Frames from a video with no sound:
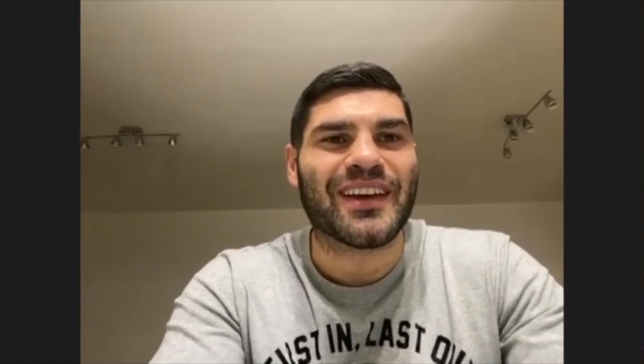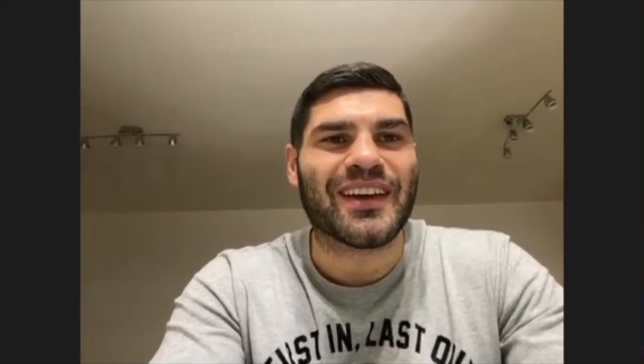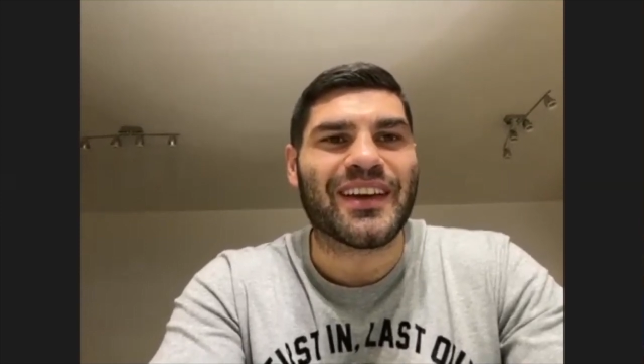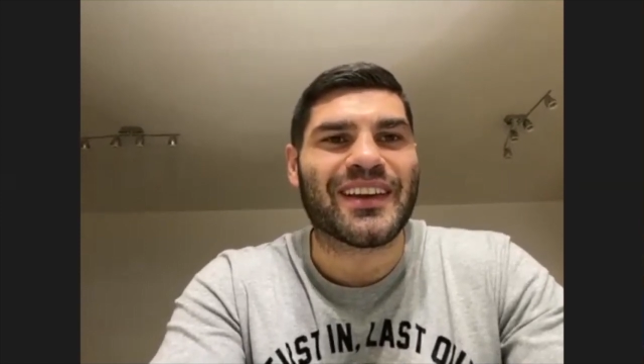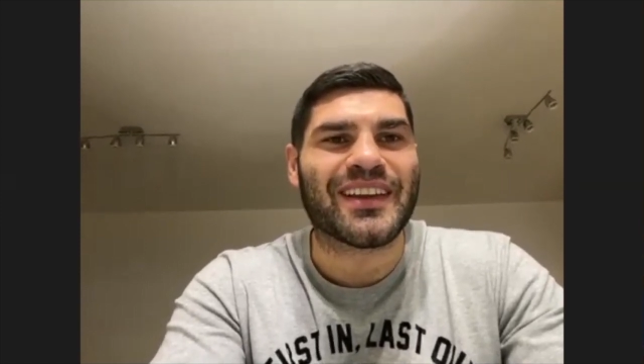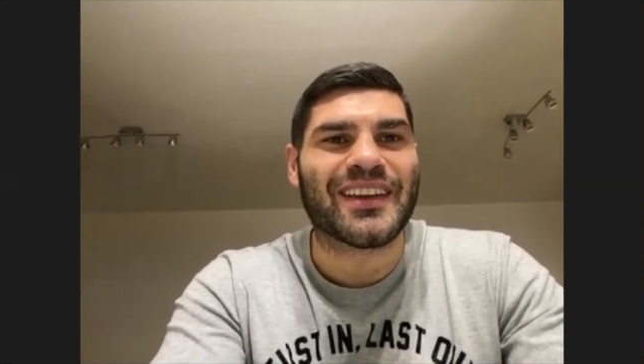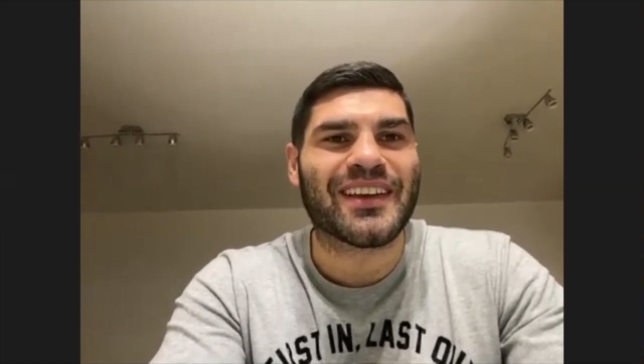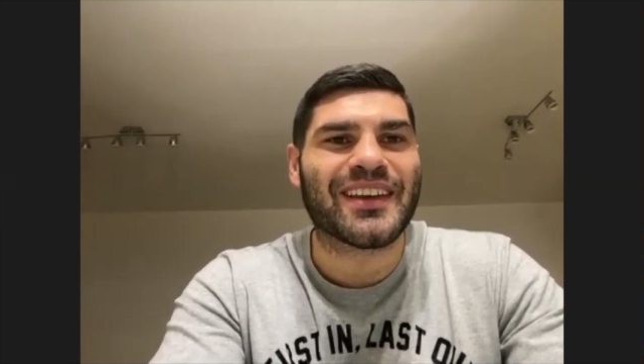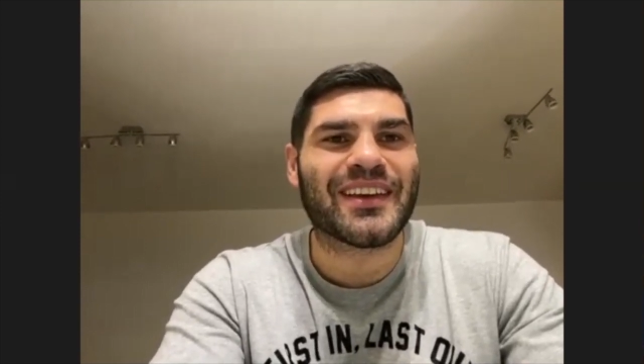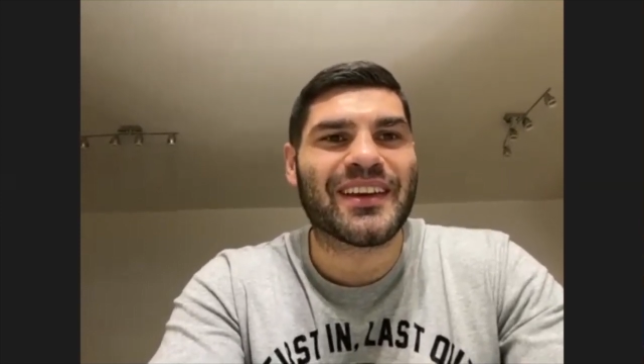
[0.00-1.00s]
And
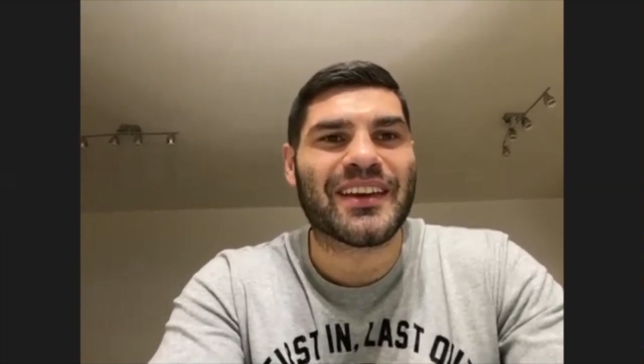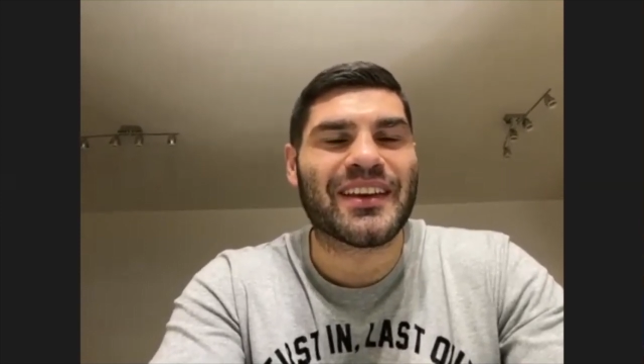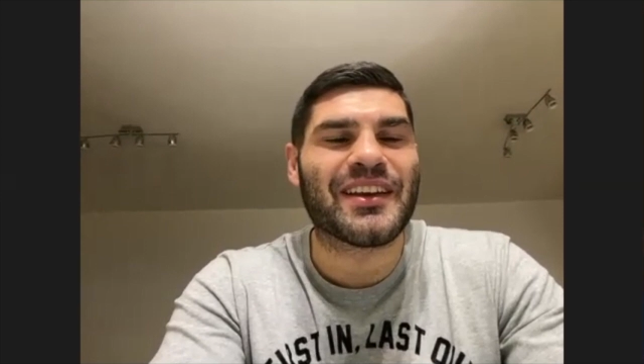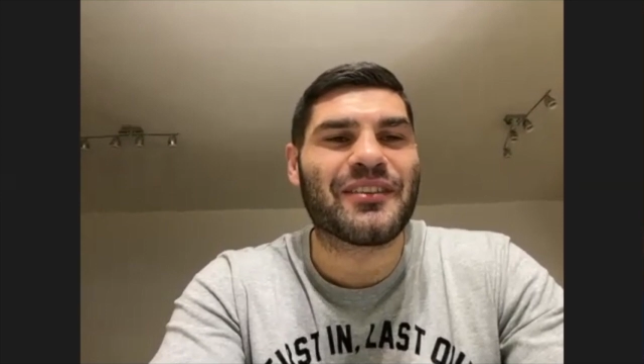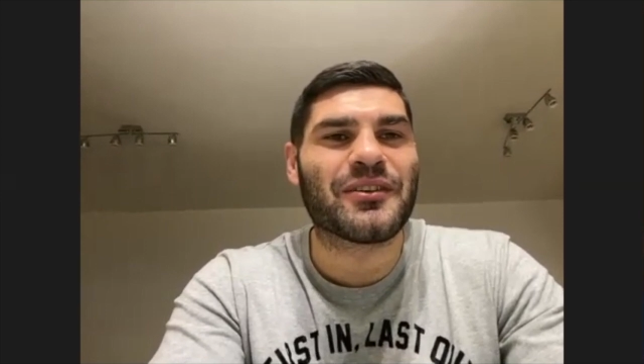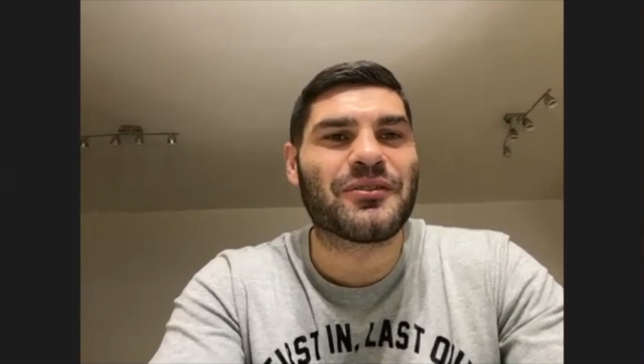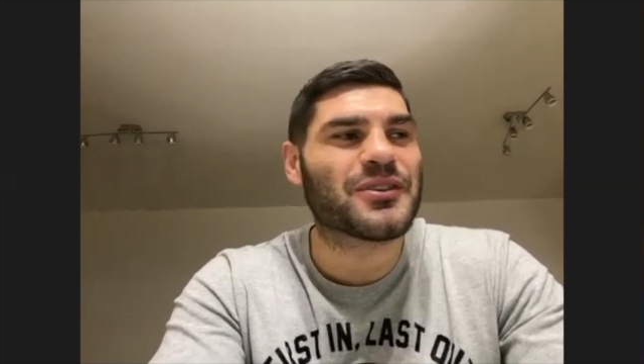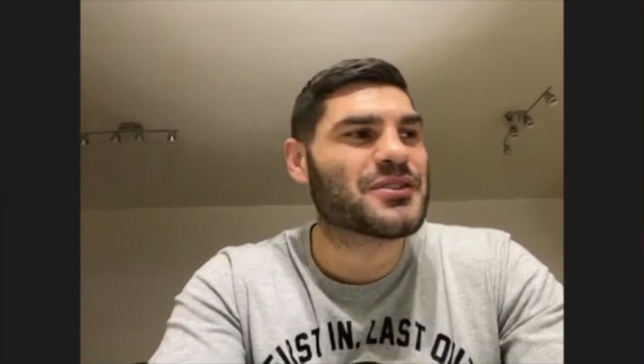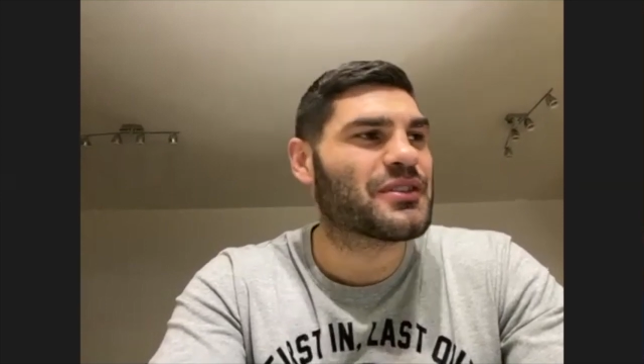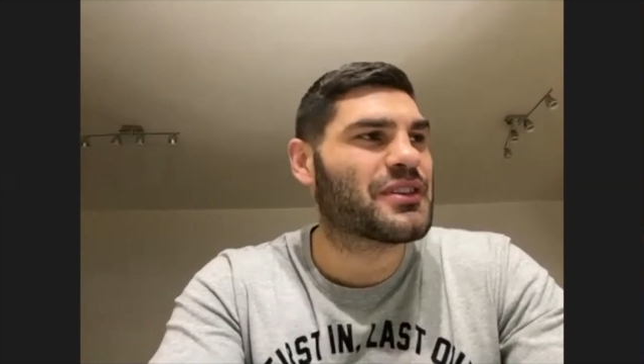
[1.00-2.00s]
he, he never
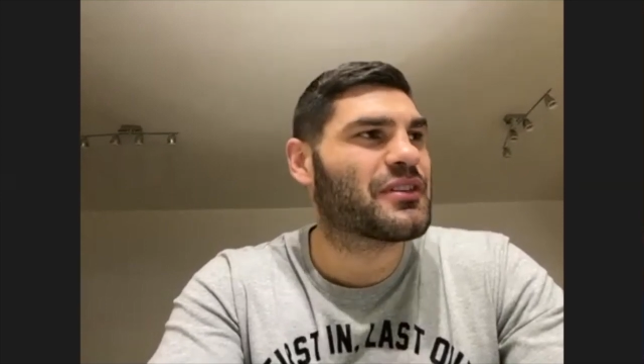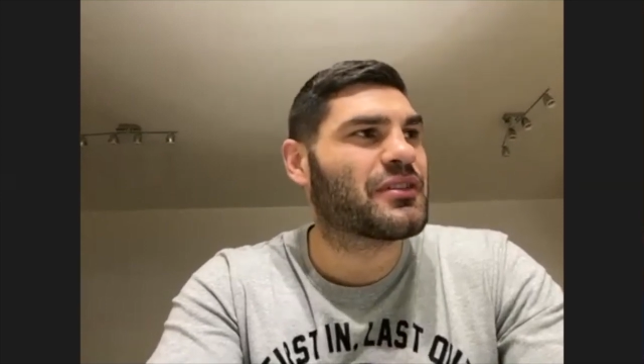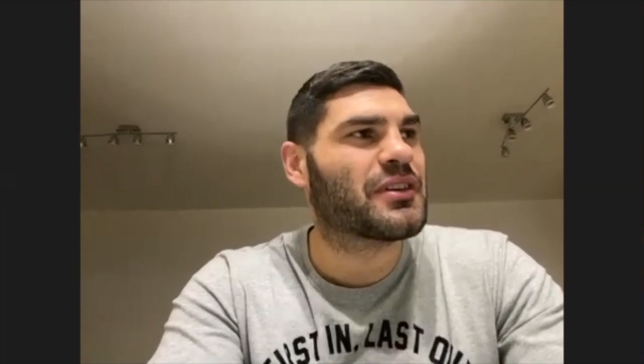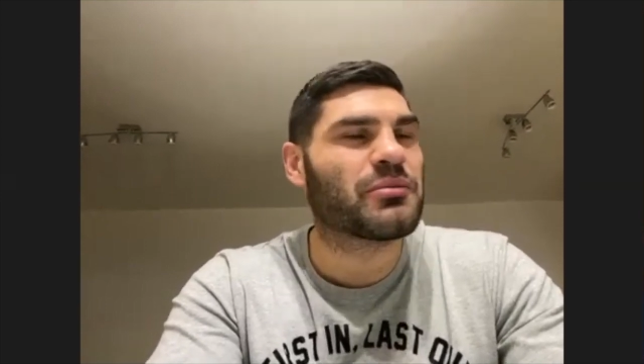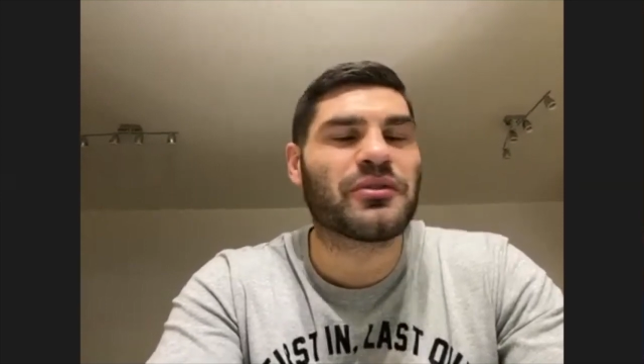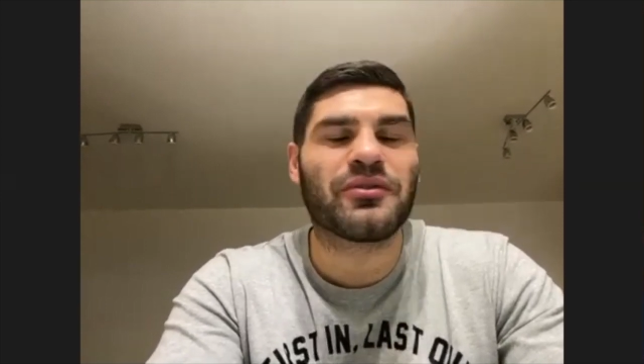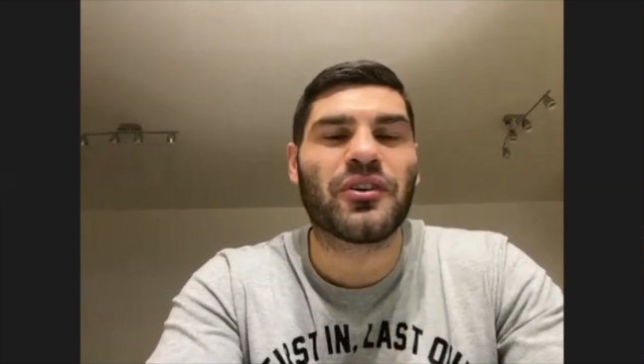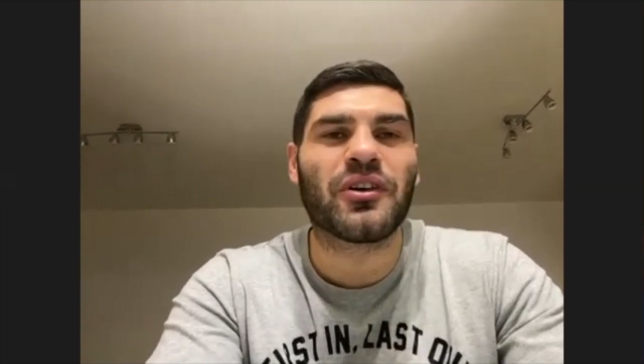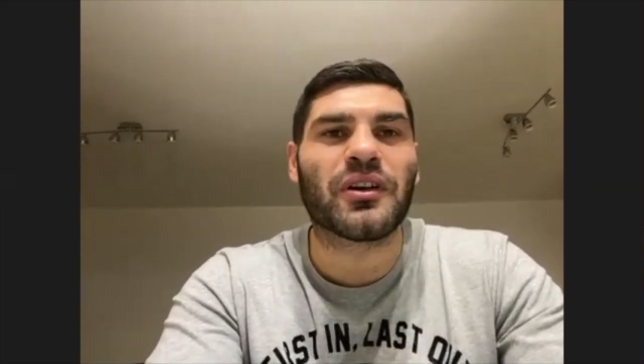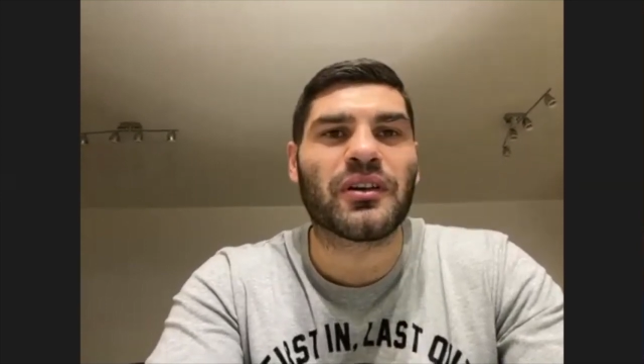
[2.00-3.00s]
was on T V
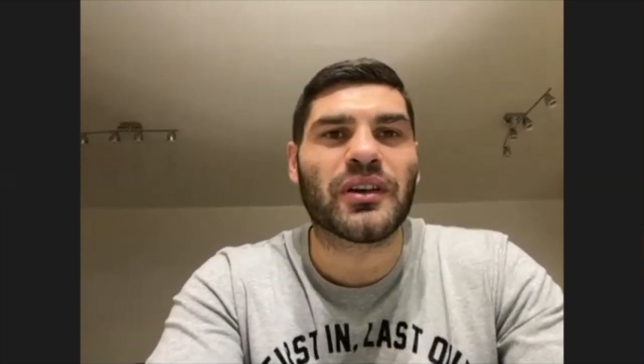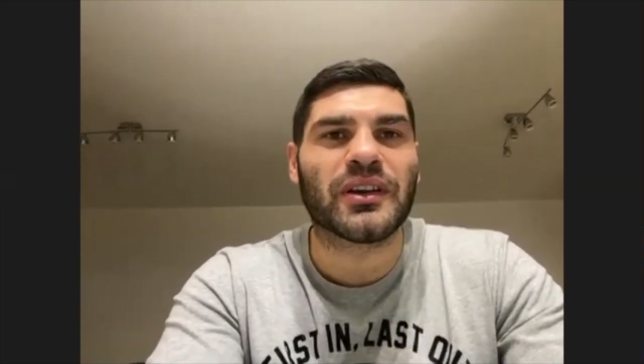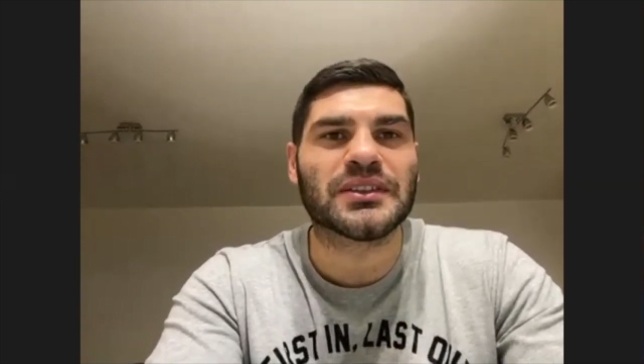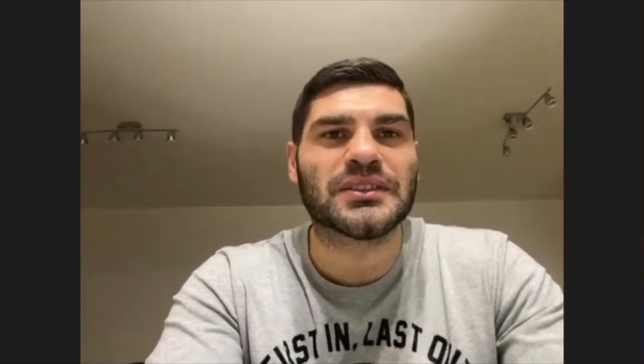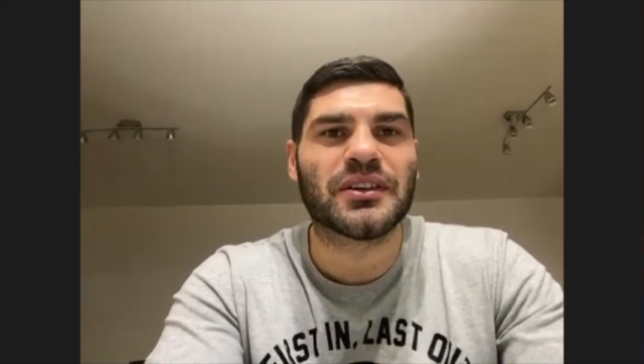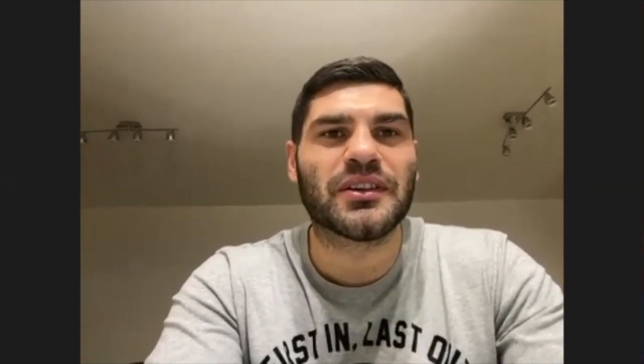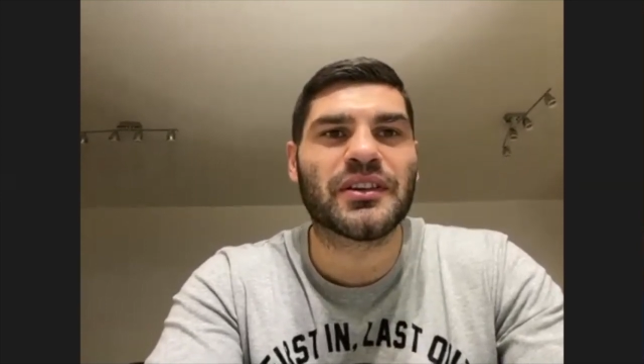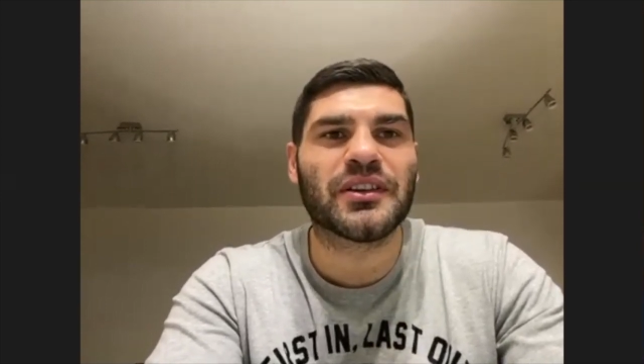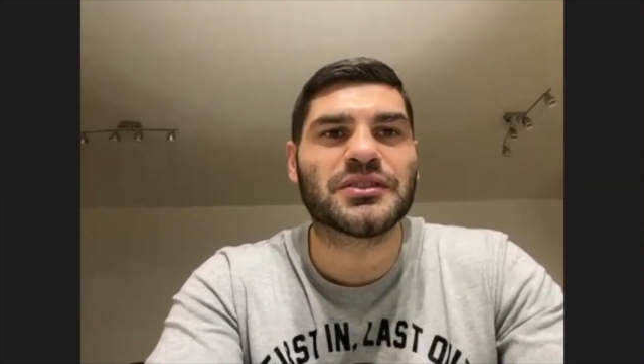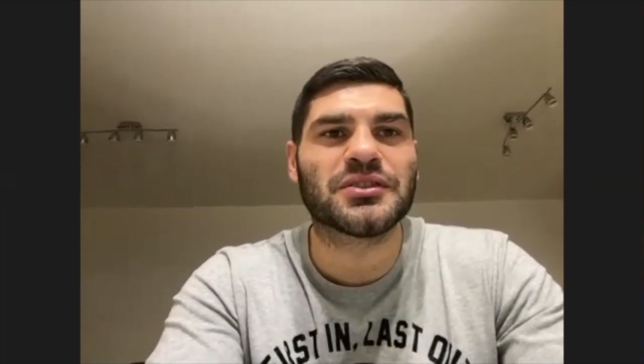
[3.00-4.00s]
before. He's thirty
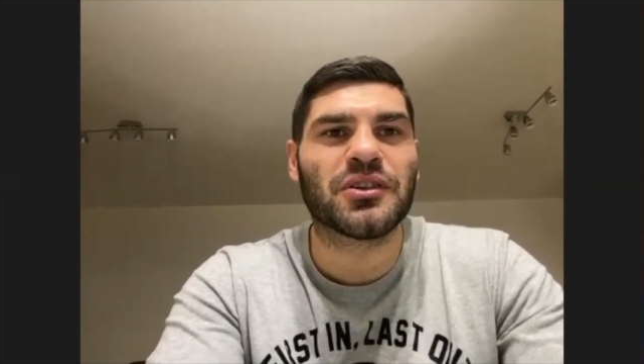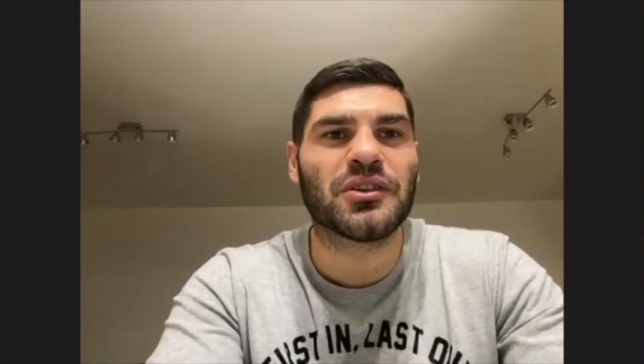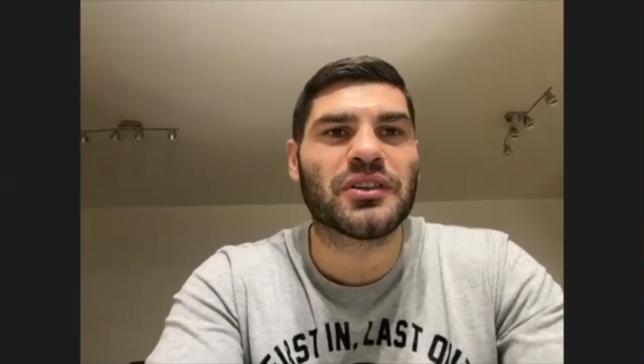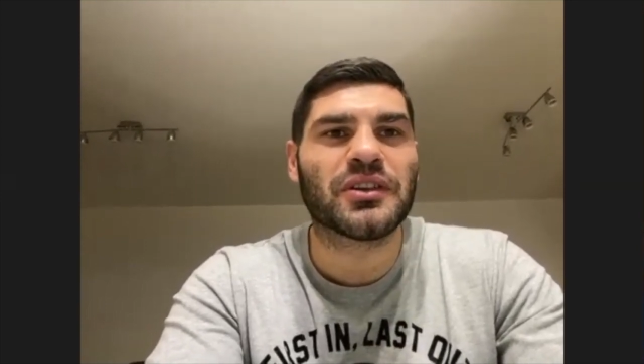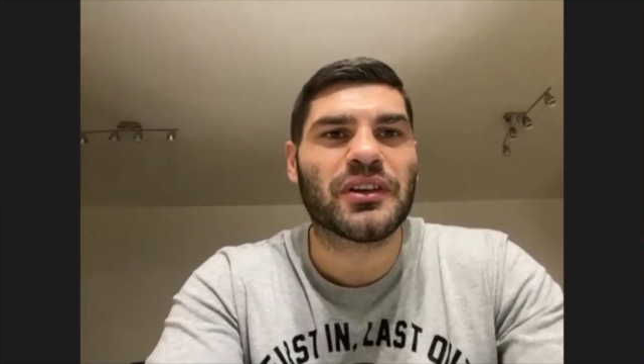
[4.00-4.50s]
years old.